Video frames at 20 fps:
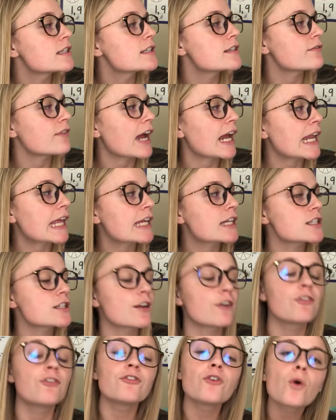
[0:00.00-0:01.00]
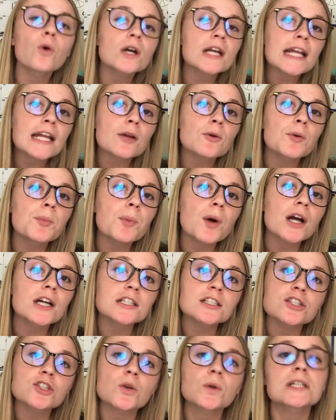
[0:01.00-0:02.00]
Dividing into 4 equal
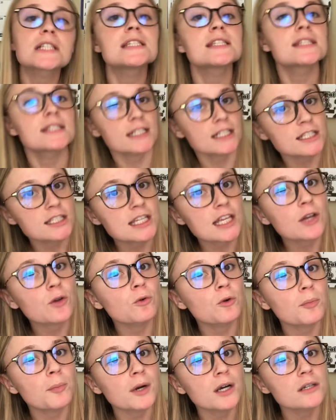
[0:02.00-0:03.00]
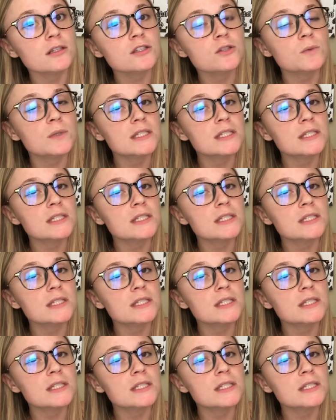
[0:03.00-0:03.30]
parts or 6 equal parts.